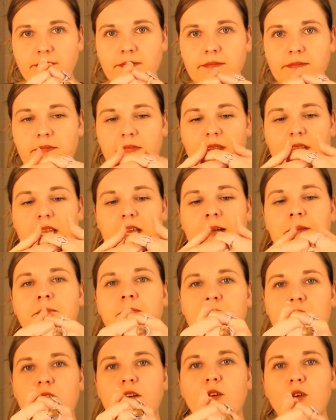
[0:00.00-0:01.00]
yeah,
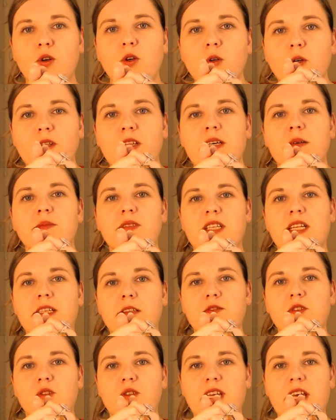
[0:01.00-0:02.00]
glue
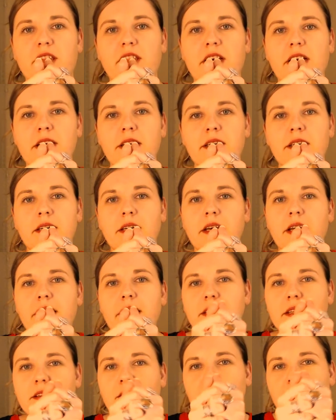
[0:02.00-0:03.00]
themselves together
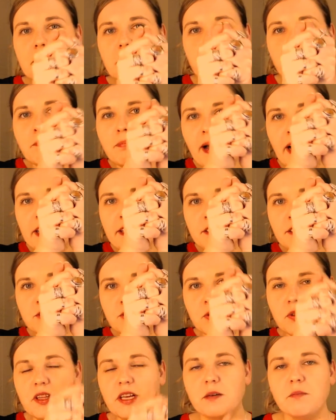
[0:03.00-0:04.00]
and climb back
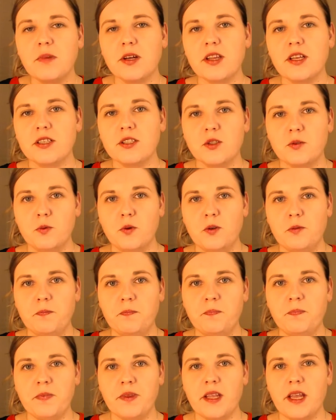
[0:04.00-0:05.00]
to their mother's
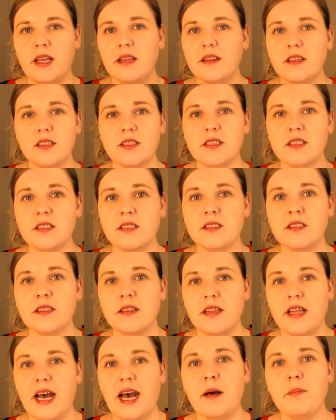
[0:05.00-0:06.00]
womb. And this is
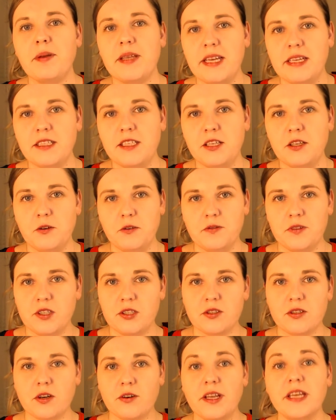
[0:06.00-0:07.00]
the happy ending of the
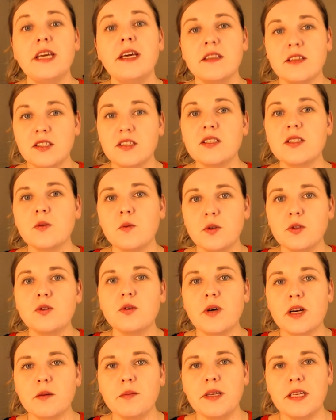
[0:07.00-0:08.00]
story. This is what you
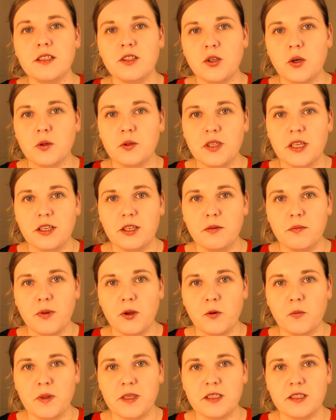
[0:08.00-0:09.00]
are being told at the
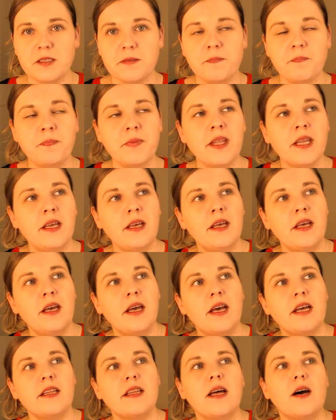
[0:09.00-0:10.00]
moment.
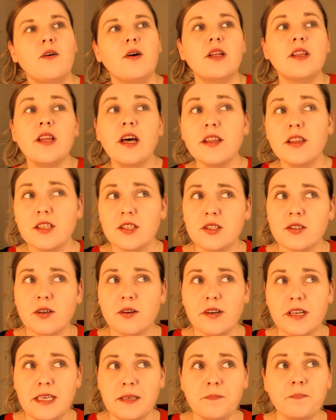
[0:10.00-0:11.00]
And now another
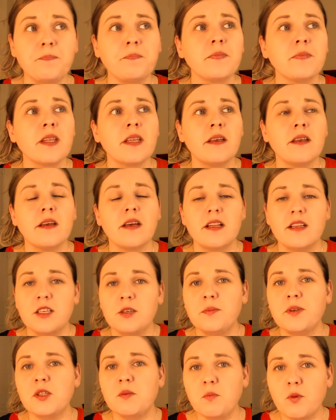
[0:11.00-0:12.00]
story, a little
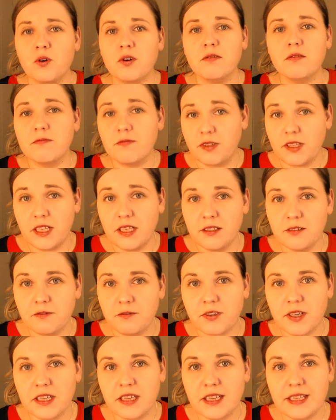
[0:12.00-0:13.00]
bit more vegan
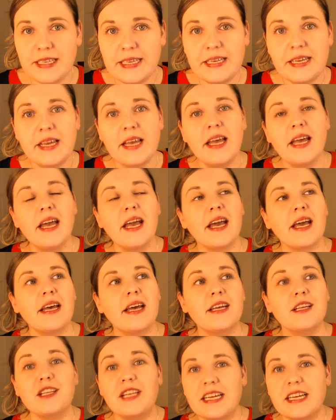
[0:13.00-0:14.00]
friendly,
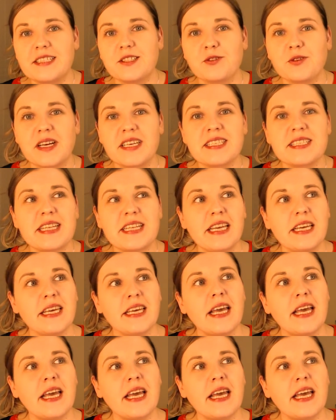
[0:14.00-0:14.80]
less drastic.